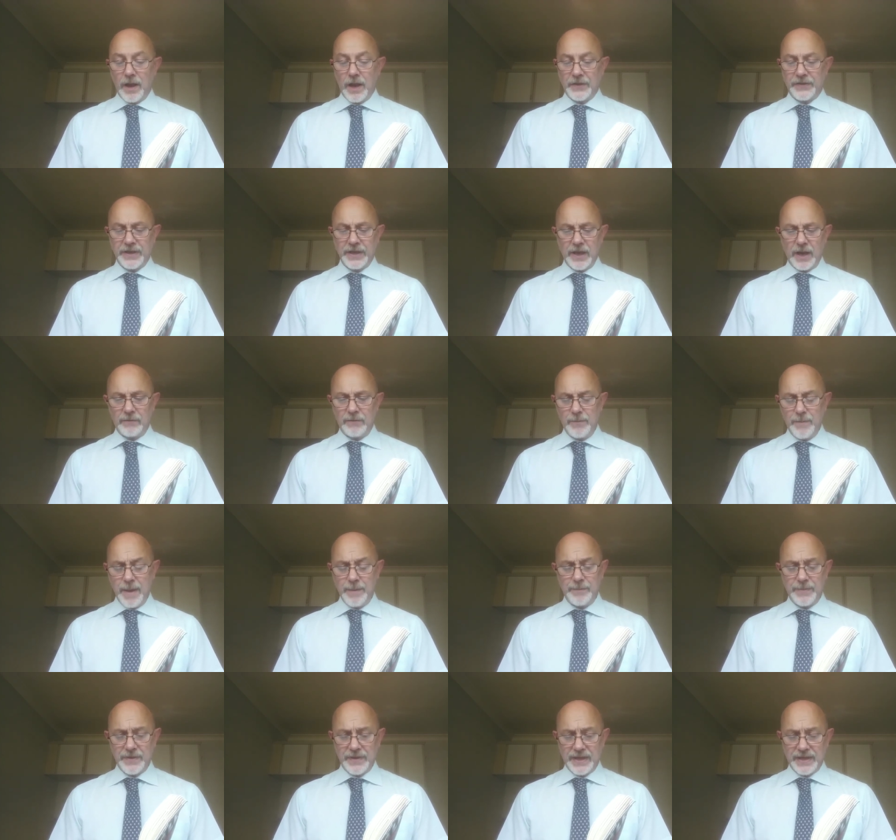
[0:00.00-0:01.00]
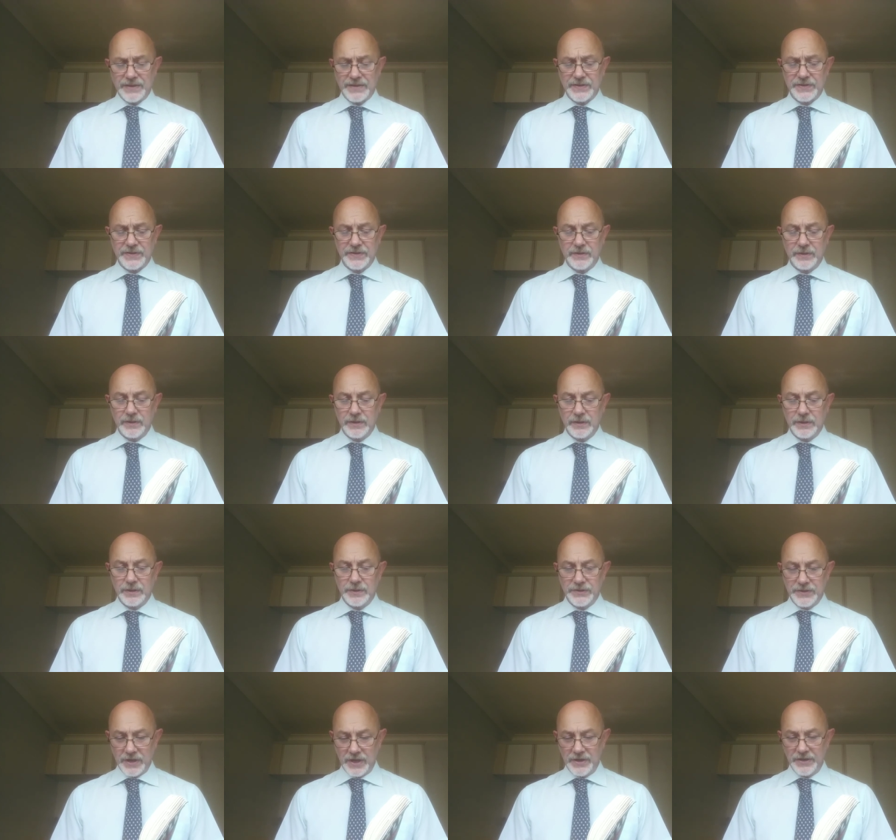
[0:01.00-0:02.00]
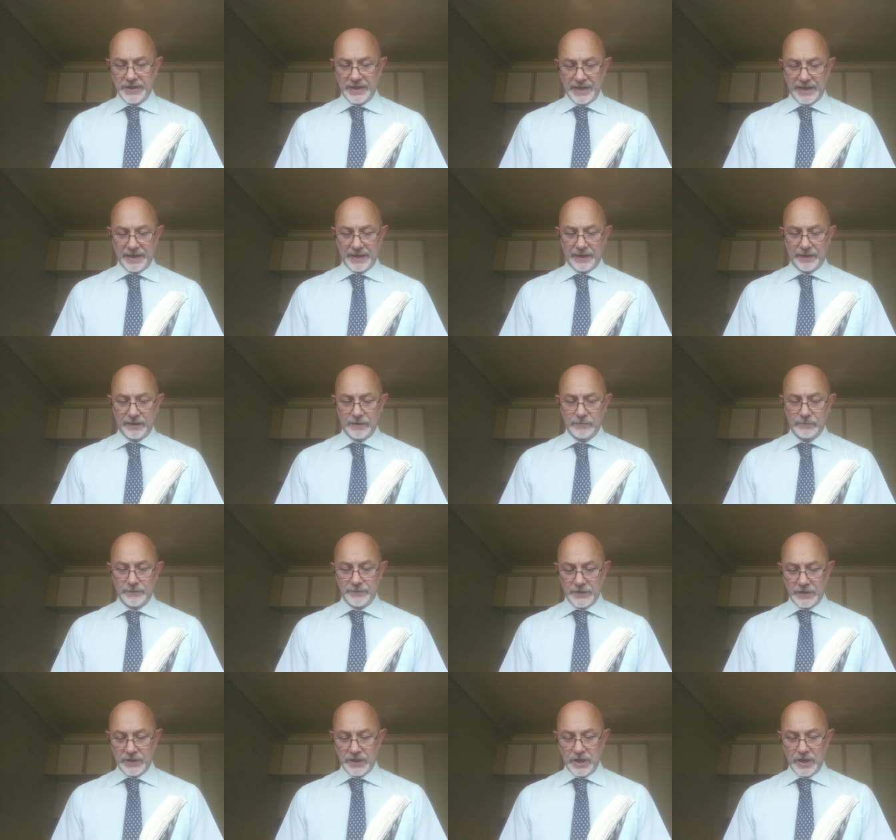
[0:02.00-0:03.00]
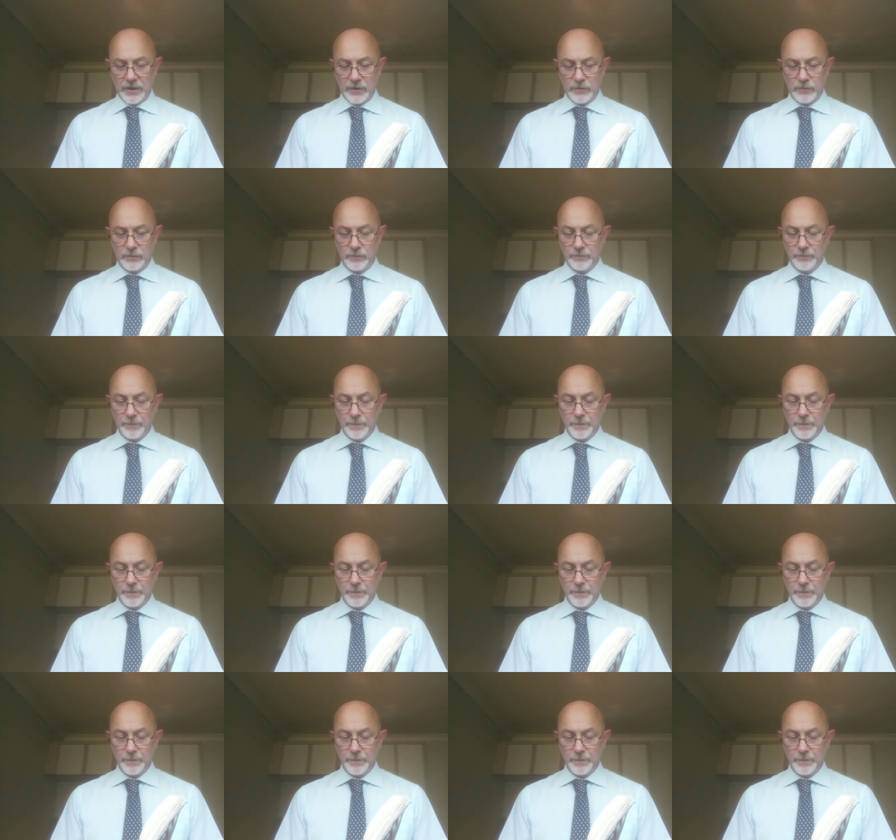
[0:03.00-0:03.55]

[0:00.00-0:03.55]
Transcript: I think I remember this, turning here with the girl.